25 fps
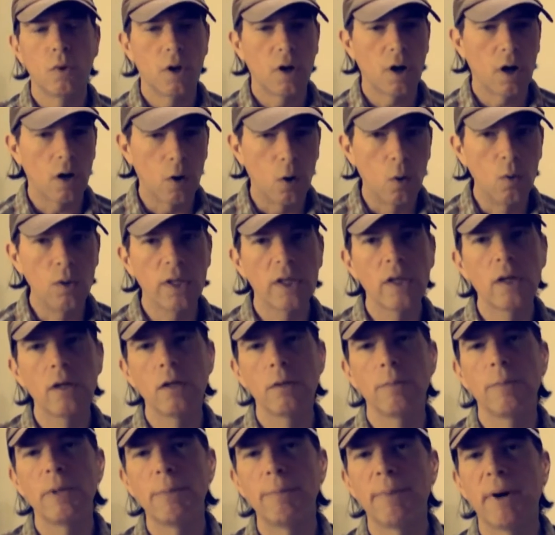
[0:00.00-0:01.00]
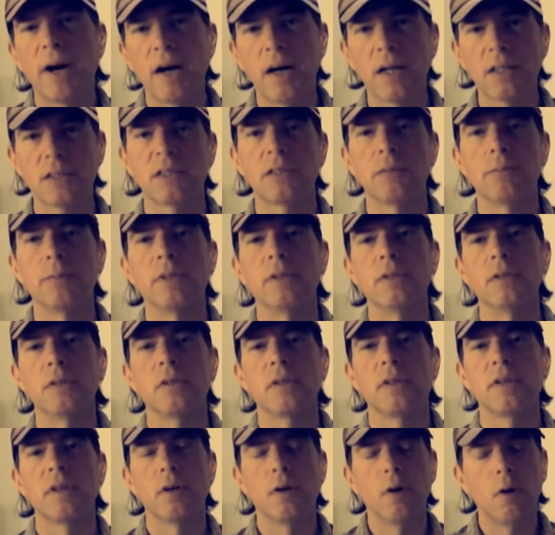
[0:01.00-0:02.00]
are only going to be possible.
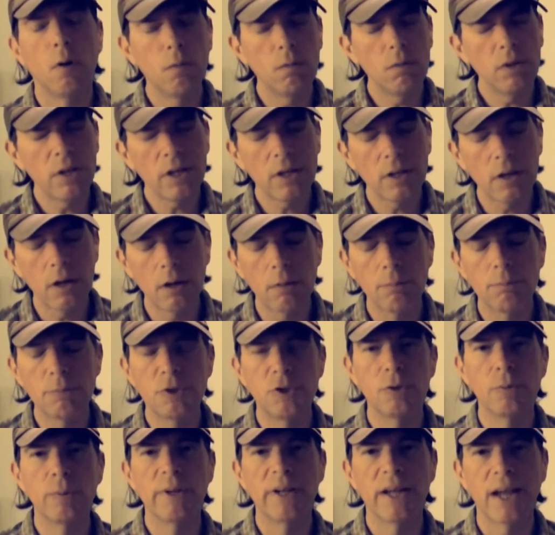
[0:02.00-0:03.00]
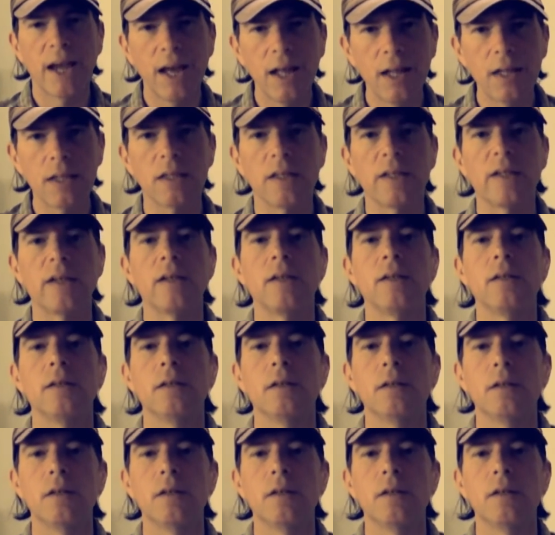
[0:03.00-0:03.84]
They'll only come to reality